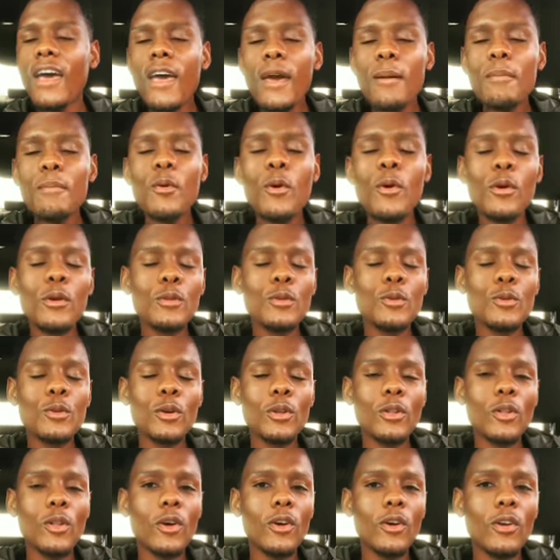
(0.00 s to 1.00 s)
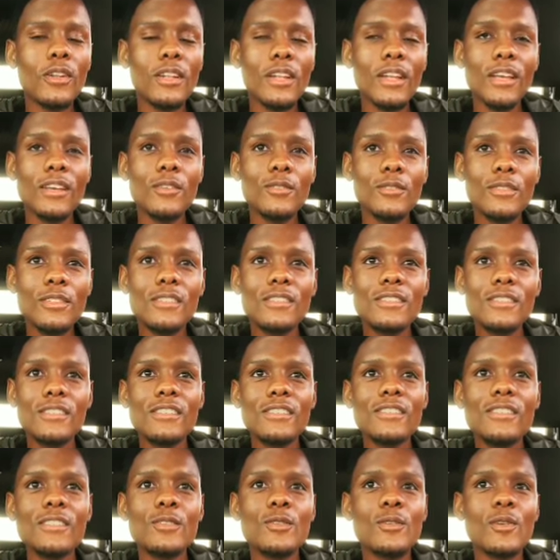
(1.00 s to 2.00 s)
I am going through a lot, like
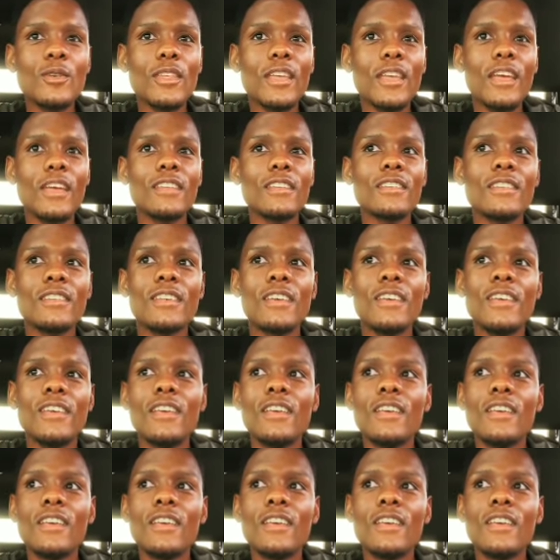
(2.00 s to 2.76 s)
nezinye izinto that,